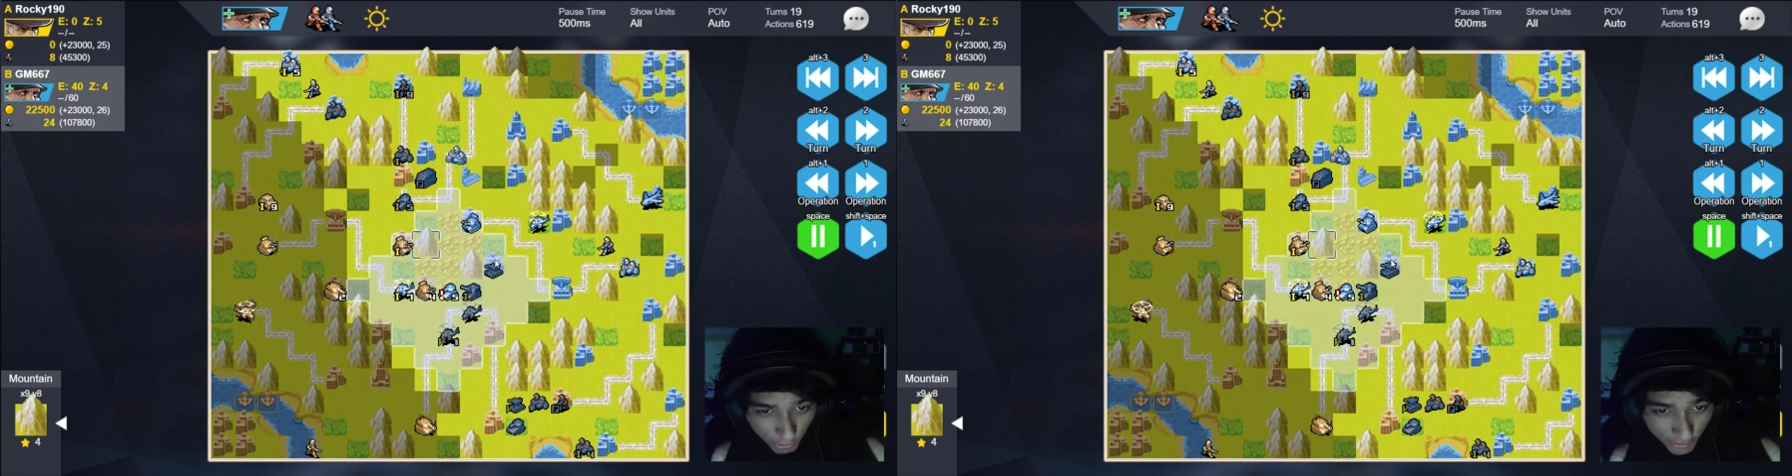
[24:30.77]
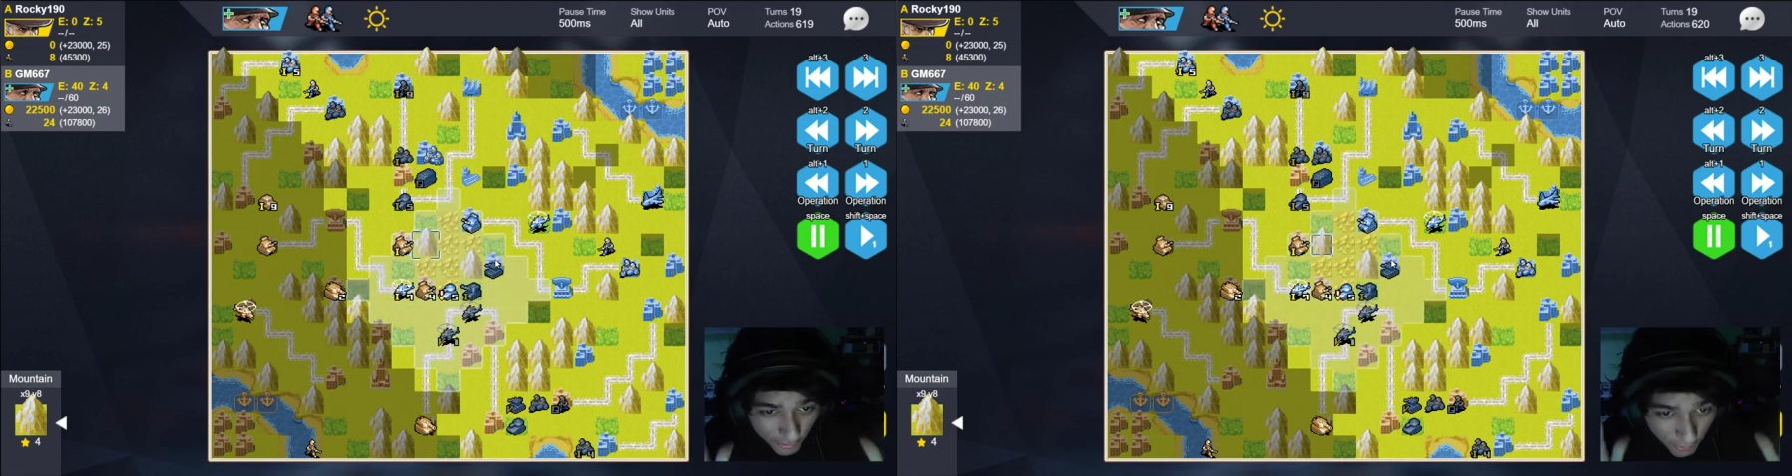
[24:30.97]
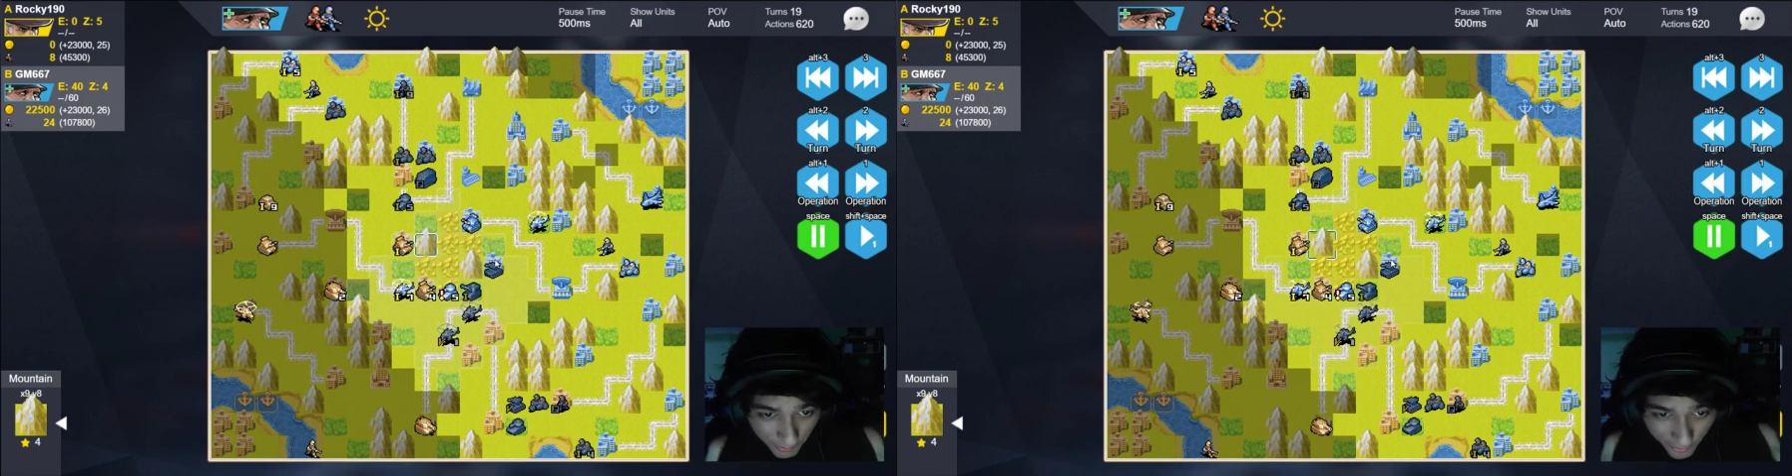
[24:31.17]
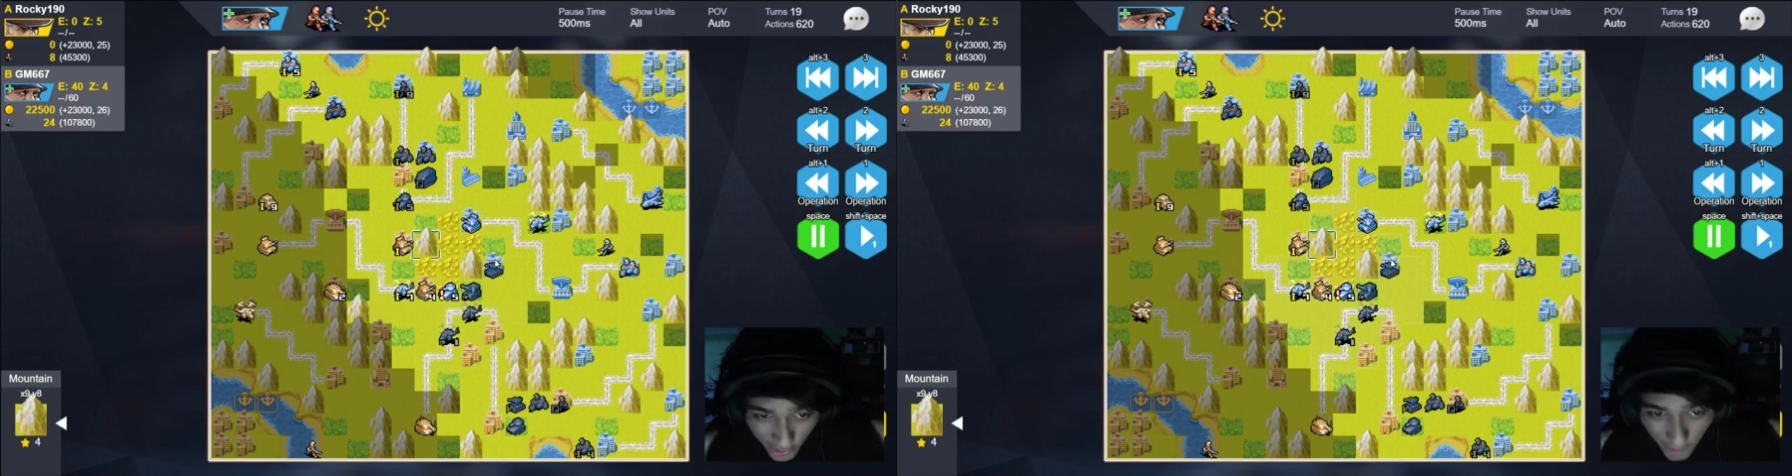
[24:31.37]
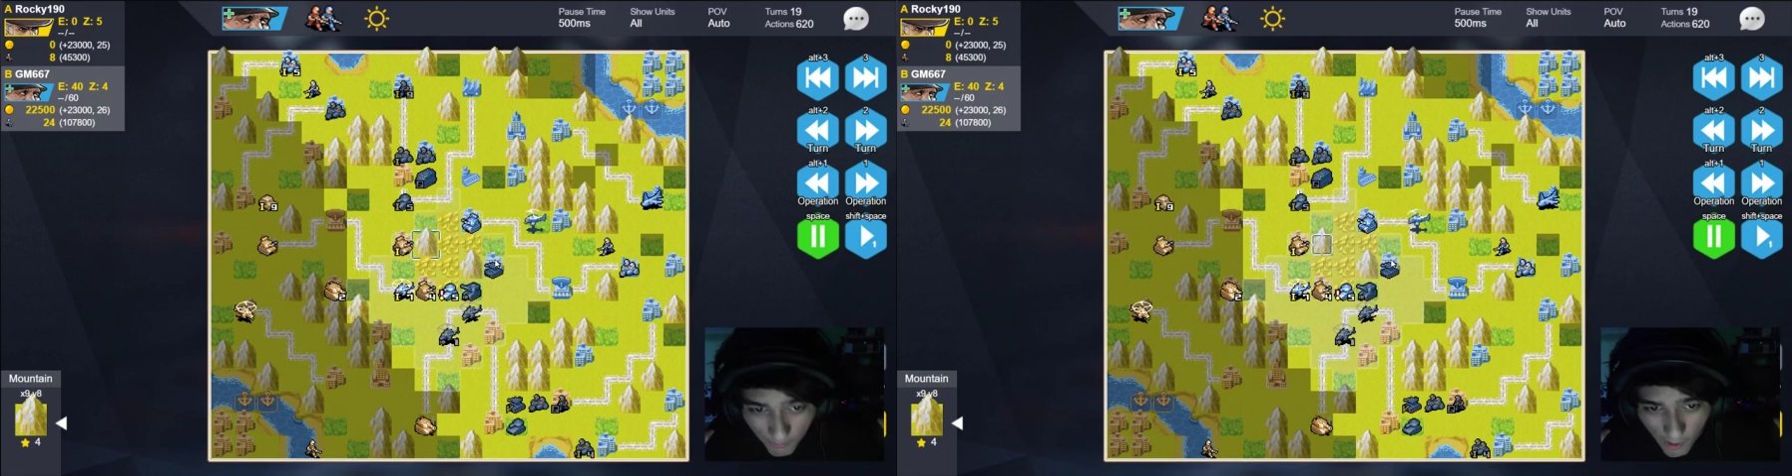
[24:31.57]
use the Super
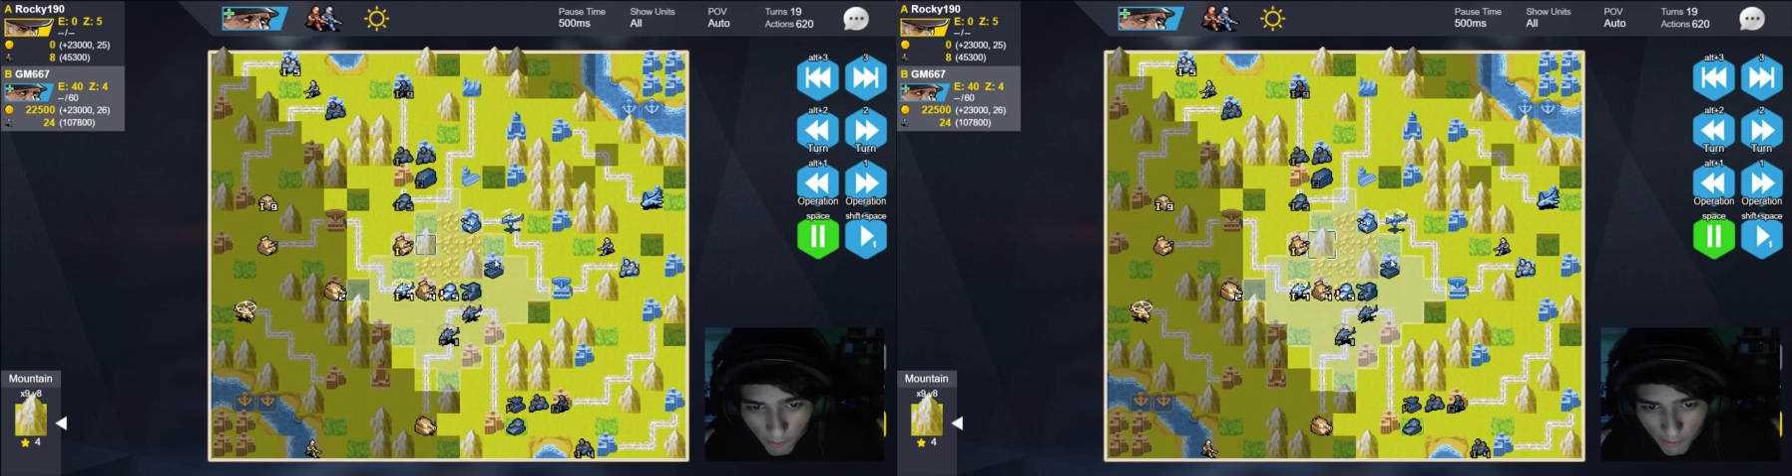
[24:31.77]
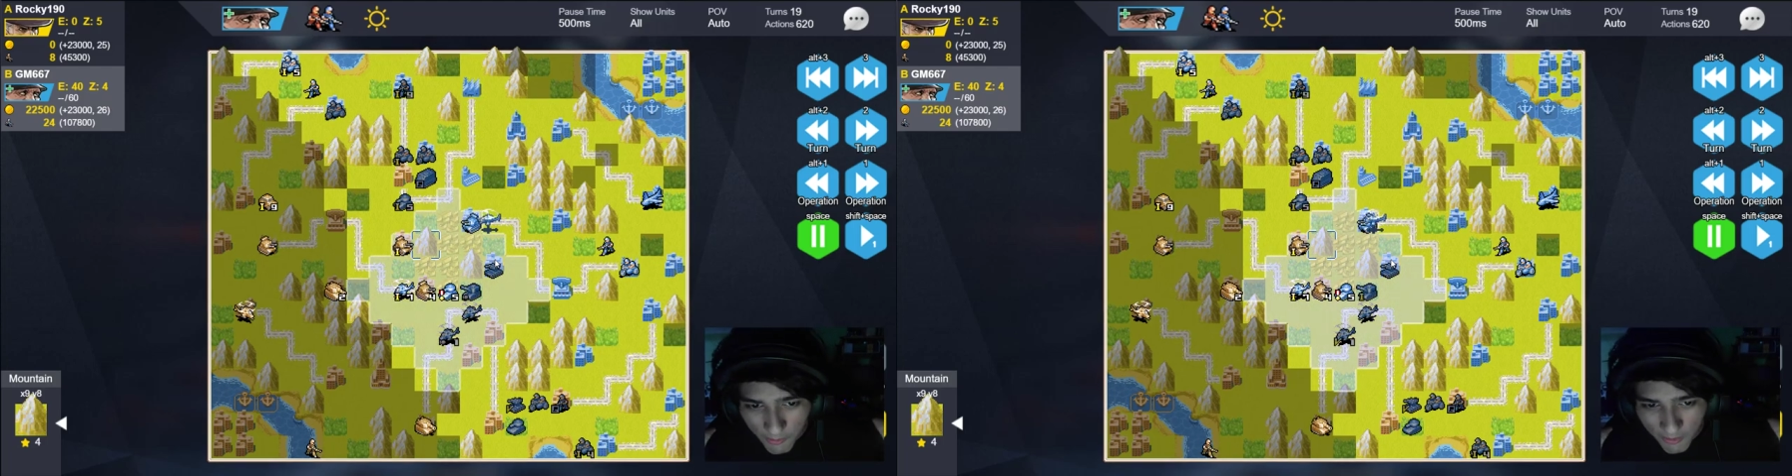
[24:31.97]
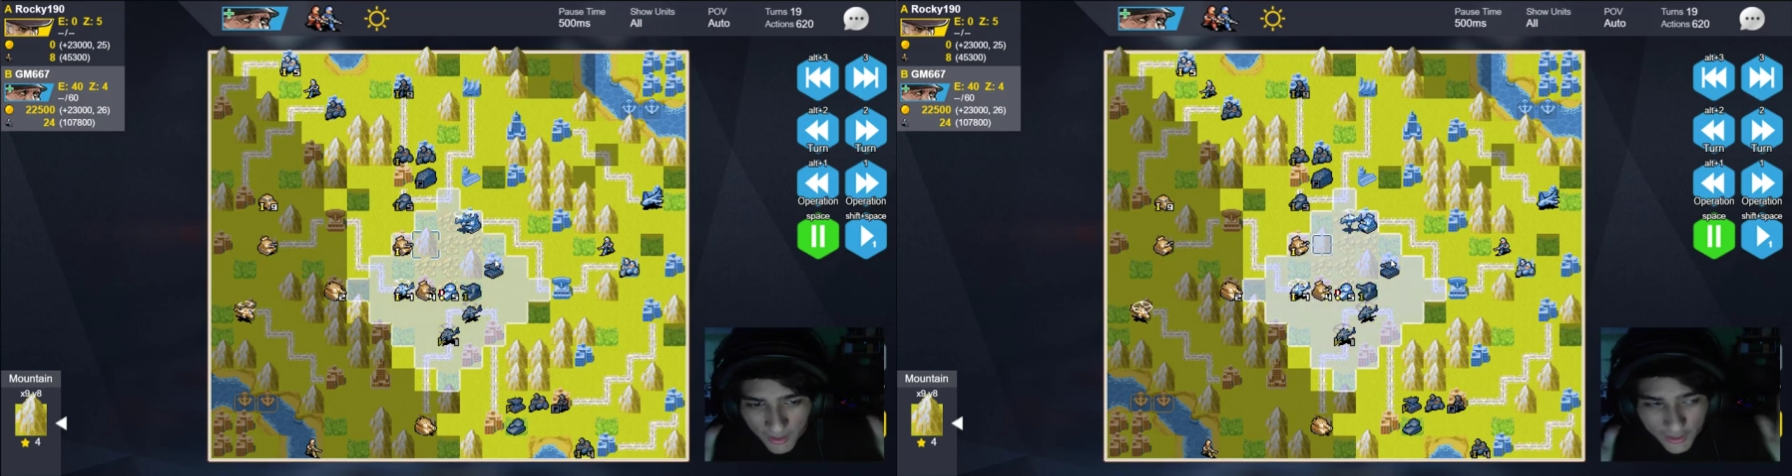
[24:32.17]
CO power